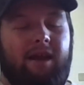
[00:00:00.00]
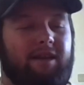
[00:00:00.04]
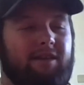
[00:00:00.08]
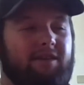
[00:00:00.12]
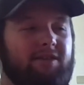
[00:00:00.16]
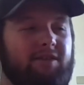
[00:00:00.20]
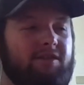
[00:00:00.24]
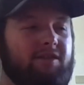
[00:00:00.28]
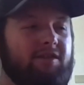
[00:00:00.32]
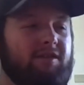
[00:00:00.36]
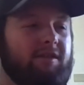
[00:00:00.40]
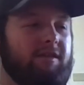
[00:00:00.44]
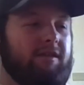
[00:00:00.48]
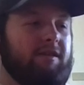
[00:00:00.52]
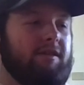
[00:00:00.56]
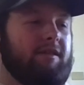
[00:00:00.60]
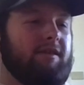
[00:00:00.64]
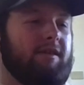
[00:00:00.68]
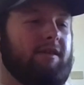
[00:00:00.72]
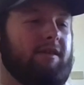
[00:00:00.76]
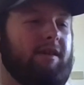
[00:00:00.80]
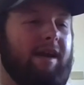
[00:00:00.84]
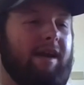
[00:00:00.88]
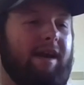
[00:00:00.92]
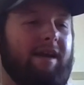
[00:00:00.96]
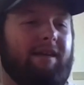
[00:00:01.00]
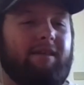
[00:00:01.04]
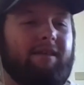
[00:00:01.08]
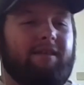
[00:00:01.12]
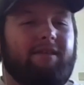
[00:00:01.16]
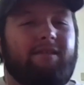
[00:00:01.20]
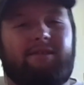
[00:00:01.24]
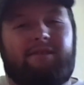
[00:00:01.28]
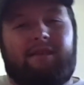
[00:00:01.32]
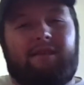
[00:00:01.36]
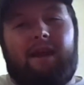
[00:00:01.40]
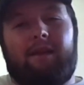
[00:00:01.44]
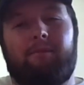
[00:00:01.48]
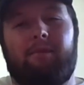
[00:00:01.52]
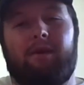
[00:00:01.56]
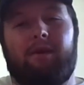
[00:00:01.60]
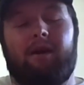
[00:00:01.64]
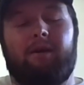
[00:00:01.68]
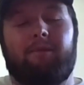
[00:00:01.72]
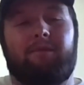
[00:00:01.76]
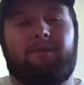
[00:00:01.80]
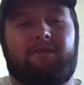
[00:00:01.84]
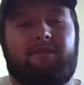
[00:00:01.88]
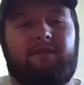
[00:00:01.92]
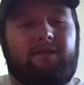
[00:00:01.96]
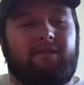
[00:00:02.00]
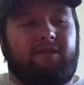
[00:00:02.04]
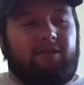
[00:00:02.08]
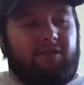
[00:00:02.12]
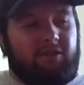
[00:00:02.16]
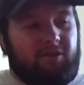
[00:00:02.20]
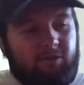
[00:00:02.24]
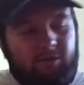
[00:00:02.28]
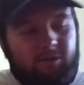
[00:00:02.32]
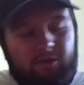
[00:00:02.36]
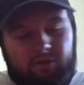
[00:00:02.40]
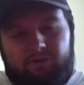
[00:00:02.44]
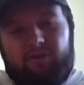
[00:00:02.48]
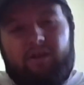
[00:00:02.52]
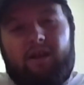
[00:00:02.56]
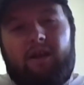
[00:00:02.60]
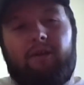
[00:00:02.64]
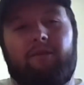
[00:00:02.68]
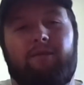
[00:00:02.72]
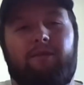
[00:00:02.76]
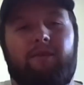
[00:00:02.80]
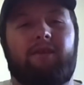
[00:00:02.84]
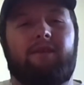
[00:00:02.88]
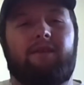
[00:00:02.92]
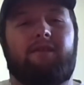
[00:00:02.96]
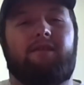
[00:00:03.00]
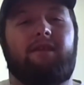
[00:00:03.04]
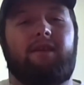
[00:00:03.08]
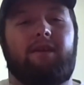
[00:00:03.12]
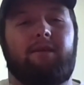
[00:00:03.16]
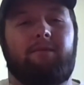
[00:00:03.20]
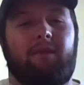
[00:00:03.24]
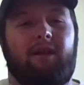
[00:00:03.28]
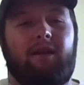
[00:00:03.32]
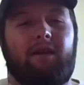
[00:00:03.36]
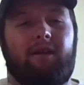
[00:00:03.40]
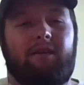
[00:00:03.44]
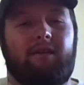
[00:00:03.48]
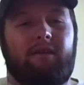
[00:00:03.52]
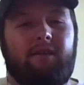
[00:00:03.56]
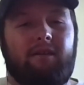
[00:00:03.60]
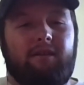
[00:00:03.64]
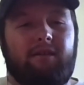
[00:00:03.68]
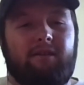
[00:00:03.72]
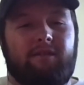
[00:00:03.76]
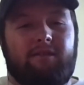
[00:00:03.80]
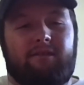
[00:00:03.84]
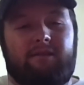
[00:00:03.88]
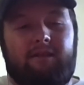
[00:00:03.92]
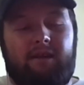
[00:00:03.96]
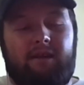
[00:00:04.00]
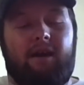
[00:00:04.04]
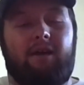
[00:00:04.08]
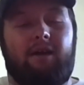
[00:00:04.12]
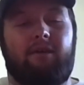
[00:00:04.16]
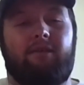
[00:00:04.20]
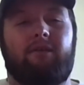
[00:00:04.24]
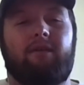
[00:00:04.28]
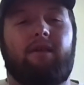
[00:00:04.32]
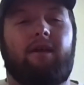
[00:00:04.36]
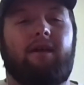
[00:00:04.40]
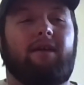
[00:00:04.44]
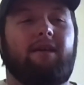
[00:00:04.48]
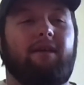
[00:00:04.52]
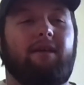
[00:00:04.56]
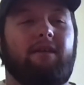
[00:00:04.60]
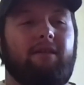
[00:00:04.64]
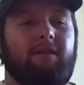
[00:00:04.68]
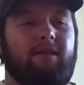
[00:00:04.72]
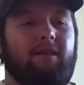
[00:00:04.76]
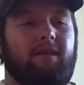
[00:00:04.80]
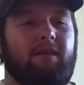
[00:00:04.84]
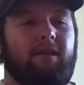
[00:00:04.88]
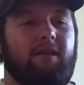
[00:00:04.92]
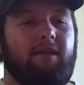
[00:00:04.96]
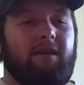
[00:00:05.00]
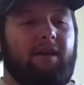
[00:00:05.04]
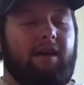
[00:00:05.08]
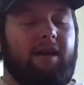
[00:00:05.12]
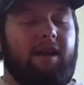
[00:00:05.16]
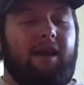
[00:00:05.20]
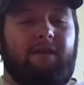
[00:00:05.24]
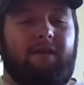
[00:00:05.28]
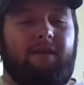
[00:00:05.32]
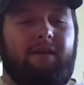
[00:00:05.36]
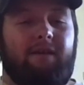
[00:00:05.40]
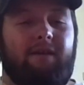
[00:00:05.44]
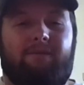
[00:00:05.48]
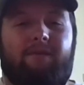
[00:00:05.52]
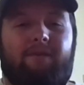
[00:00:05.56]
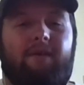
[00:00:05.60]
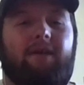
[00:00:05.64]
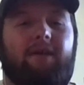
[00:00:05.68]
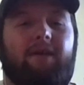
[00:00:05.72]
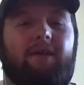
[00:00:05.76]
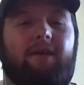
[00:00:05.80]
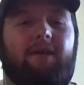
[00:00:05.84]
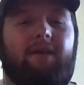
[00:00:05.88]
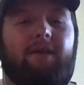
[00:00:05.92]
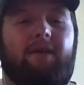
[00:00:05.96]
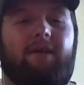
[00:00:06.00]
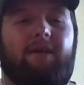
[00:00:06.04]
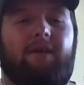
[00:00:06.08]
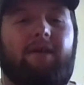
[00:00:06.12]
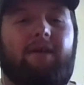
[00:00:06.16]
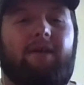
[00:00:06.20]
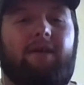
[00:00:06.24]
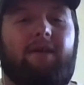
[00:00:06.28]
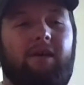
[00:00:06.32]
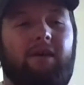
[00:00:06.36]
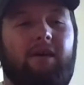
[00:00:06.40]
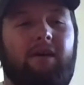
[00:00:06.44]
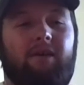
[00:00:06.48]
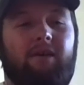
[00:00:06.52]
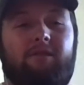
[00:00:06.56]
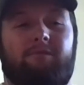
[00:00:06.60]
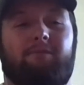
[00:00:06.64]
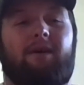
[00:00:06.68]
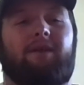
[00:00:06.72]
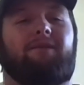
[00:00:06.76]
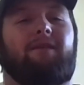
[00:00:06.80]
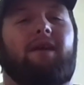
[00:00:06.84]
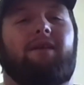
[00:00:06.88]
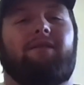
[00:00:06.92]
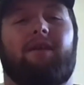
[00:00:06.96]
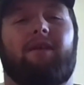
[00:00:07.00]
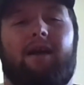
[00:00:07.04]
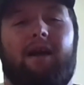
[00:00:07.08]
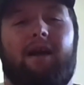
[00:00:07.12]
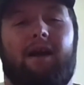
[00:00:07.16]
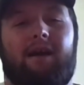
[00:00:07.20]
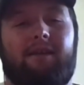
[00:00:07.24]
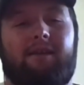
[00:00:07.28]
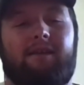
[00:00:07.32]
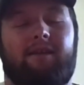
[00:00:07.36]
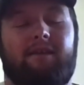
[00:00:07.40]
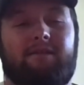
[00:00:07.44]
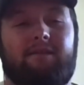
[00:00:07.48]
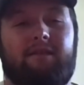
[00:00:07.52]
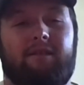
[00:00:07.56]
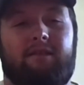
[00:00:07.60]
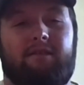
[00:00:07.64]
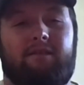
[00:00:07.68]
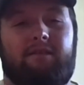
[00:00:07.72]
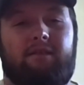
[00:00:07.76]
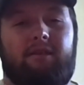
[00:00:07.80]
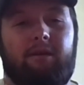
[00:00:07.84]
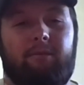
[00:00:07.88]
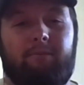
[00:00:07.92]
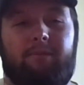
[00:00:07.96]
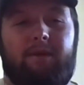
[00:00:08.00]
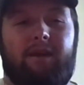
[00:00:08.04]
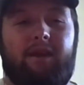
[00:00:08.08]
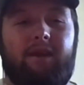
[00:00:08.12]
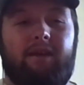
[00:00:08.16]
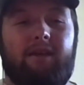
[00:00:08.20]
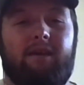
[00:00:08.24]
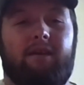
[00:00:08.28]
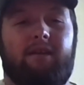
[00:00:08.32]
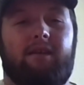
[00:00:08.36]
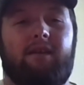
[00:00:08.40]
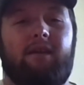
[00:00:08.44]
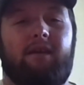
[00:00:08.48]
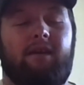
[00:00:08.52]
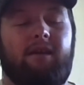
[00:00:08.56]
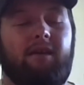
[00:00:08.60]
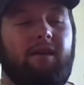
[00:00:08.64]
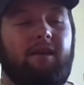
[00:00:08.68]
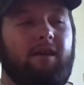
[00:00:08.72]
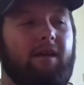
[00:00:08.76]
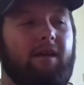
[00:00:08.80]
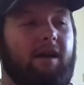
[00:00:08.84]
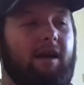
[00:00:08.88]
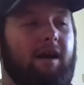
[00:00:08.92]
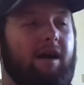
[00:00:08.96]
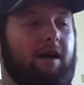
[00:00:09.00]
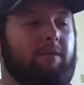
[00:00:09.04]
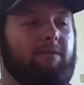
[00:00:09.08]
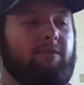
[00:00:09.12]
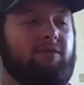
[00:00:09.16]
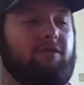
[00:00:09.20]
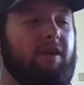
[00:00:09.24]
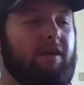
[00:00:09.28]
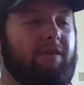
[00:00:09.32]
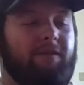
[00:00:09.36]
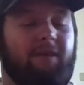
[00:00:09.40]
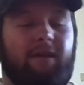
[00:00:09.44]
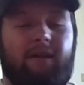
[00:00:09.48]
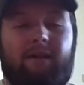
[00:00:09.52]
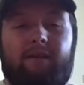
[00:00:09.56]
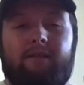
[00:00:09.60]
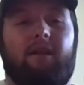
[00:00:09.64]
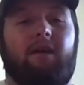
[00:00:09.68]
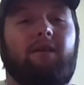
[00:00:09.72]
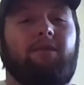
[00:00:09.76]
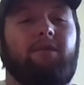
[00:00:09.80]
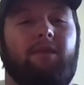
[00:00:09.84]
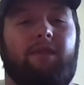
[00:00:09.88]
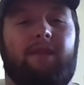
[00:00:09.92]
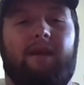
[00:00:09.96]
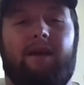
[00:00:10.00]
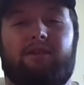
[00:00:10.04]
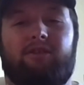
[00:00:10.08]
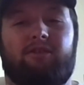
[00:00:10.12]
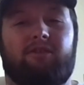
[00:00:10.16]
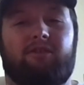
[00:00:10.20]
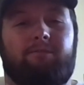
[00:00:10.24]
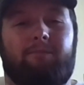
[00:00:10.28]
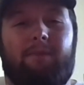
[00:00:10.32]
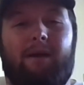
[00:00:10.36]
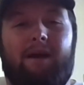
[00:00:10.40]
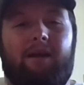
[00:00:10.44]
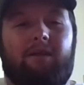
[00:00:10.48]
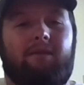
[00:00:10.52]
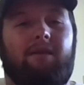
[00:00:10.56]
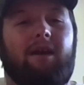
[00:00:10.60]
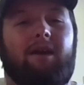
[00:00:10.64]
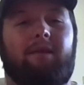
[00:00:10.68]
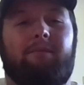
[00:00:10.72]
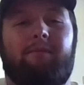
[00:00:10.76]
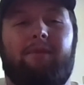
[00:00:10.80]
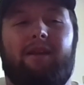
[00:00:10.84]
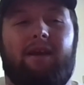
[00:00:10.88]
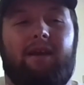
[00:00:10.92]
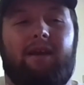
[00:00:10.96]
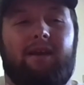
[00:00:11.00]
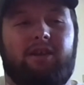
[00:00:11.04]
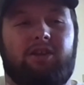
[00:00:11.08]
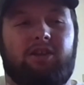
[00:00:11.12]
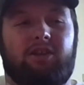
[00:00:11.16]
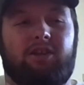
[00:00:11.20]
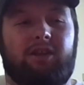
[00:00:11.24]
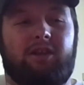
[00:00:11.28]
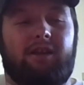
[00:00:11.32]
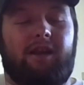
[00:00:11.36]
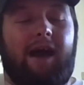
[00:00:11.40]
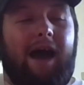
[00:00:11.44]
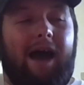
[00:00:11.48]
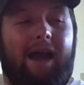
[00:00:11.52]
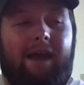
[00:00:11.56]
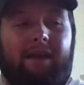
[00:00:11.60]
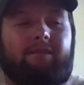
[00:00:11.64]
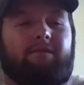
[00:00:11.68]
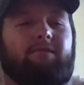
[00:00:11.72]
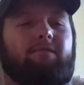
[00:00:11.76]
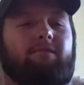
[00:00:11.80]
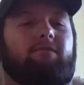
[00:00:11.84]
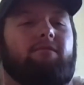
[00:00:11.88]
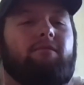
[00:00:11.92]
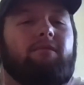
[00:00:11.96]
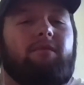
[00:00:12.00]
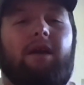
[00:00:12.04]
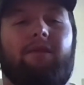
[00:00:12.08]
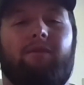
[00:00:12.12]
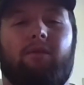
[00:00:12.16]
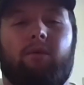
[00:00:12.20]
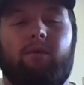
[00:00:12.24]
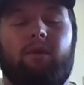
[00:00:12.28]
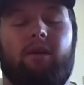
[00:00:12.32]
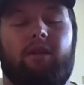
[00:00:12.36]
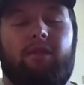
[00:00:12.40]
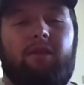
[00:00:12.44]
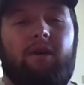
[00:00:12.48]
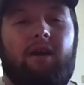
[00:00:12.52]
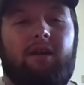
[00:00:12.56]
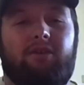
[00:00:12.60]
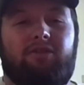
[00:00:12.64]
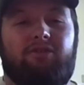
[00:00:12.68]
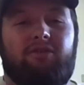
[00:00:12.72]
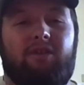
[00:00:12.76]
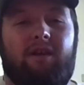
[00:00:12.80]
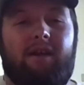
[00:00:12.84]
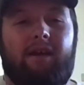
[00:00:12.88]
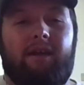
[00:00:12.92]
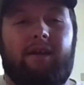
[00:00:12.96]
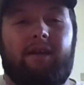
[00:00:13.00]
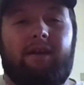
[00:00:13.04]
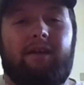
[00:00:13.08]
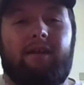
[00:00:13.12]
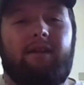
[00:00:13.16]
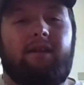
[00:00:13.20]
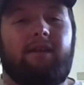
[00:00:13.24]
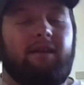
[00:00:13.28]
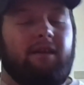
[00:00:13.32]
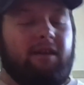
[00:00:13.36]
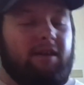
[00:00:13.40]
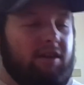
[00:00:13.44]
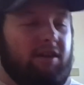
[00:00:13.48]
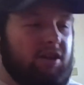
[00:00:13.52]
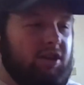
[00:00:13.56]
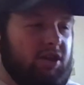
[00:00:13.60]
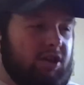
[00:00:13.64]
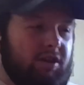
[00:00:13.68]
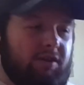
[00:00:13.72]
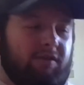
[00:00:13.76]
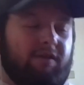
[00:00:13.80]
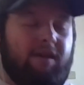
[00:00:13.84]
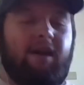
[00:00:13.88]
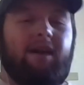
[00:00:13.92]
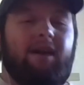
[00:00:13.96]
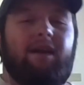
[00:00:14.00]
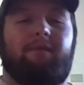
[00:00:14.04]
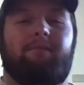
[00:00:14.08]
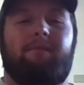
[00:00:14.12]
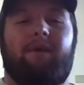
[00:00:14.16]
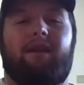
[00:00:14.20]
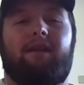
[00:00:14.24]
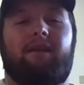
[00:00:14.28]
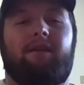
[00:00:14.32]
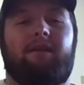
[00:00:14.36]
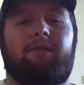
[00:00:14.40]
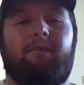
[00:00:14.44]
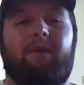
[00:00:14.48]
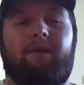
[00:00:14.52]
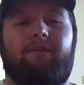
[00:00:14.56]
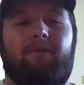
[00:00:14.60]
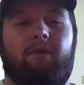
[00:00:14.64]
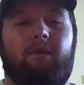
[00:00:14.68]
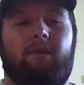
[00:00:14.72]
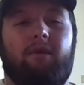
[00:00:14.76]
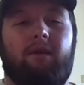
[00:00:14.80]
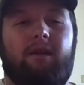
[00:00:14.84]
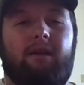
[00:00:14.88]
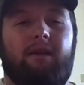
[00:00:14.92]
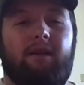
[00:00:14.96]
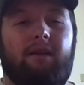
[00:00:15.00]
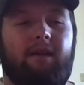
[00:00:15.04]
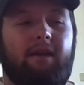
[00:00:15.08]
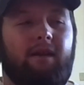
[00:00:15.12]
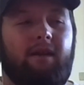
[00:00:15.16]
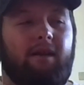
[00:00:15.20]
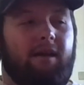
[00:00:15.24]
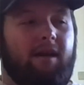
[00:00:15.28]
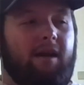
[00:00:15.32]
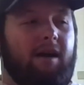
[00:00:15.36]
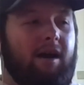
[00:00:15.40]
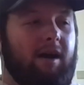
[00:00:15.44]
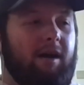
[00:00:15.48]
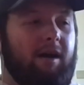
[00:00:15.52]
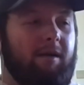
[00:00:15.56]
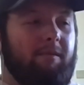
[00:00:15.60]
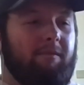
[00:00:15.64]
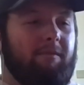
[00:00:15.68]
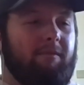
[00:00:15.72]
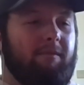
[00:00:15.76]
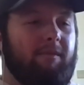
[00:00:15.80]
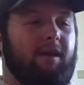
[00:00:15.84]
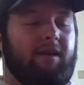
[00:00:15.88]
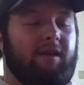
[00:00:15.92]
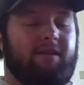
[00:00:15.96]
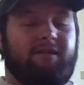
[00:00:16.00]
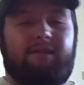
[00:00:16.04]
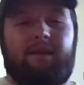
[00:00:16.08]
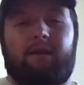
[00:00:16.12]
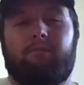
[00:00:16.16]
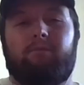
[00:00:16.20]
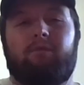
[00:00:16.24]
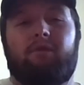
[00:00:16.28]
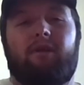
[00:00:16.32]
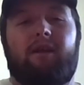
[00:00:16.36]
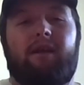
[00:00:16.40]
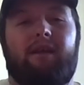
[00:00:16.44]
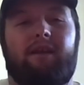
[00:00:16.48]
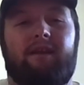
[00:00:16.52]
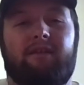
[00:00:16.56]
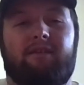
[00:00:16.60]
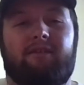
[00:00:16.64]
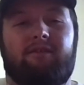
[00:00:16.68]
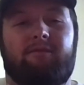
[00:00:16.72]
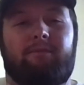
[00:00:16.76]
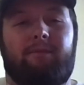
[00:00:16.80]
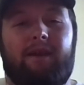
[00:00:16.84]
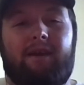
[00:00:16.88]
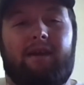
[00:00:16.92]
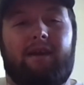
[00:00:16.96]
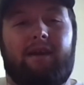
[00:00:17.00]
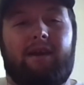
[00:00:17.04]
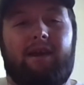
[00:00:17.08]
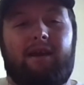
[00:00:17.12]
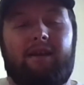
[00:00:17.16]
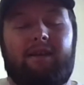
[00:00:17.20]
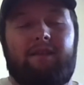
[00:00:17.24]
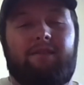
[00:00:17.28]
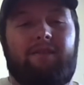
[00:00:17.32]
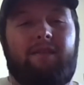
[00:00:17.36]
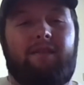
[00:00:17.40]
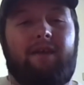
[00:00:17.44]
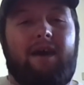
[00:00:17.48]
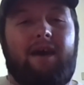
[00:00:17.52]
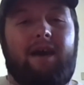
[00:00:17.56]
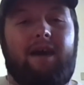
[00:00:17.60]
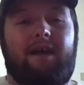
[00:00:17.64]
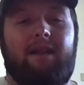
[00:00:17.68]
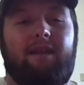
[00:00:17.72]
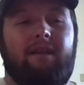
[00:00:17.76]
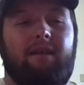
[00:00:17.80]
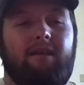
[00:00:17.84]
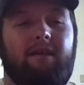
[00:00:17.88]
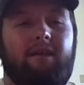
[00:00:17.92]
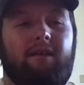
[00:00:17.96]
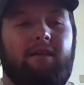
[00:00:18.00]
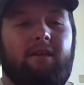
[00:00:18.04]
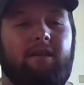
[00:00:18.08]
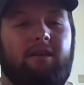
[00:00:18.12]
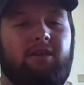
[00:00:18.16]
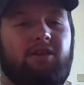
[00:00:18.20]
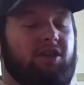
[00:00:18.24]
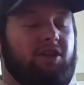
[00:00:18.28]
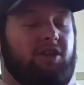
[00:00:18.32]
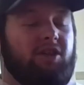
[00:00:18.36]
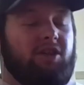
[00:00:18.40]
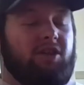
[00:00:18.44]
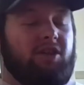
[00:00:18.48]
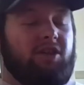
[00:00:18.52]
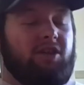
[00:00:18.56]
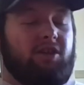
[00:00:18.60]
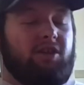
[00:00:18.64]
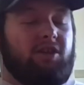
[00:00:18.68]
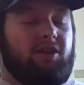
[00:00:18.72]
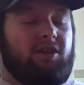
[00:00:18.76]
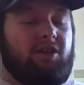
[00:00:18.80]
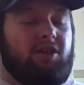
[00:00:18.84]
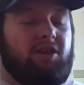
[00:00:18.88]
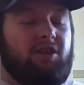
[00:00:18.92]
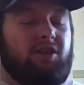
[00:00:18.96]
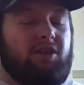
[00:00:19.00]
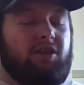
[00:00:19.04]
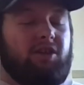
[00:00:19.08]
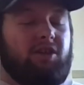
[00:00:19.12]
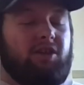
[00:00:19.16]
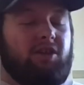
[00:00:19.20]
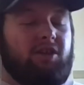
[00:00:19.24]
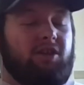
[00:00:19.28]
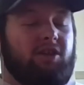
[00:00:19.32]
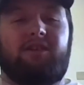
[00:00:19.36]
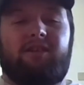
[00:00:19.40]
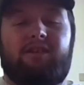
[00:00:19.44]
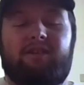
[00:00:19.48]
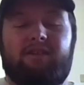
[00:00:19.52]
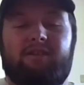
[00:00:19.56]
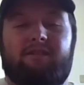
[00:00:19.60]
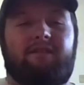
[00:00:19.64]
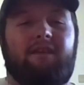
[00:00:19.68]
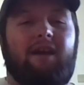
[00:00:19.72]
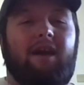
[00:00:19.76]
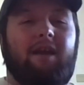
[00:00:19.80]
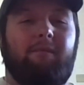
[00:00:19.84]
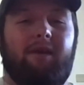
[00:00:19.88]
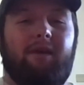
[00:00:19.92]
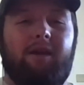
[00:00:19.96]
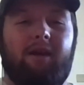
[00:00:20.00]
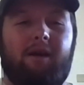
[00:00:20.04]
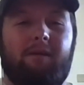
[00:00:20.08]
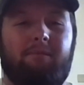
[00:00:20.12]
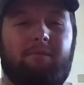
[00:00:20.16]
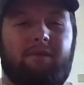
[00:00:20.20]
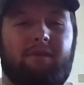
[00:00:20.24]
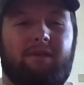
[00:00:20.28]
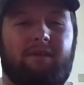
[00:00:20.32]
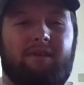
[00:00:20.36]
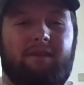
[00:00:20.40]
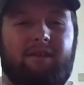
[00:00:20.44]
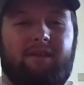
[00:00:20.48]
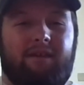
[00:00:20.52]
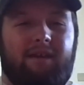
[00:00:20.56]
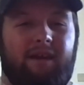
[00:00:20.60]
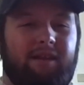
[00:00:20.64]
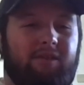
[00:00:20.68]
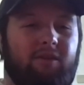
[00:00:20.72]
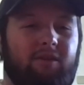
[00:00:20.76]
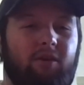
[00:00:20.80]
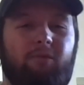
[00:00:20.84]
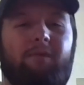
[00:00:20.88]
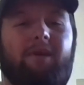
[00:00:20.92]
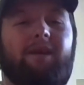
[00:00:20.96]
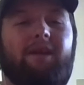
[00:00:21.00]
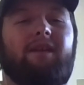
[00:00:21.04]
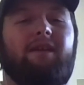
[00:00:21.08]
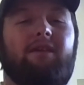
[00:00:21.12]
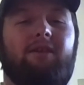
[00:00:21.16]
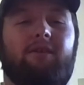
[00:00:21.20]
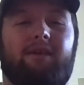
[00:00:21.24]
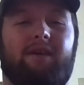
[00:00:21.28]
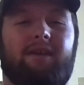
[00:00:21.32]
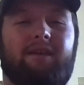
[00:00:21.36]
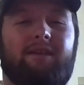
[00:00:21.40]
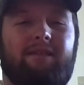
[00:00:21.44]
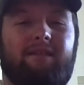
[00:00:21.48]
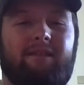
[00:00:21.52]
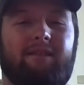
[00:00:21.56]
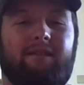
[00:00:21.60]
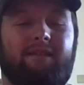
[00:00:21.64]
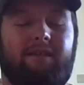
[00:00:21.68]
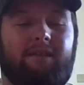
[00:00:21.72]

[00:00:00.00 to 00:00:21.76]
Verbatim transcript: and she kind of signed me up and said, "You go try out for the team, like see how you like it." Mm-hmm. And I fell in love with that. That was my favorite contest to compete in. Um, so I fell in love with that just by a recommendation. I never would have thought of trying it. She recommended me for it um, extemporaneous speaking. I did that. She just rec- she just signed me up and told me to do it,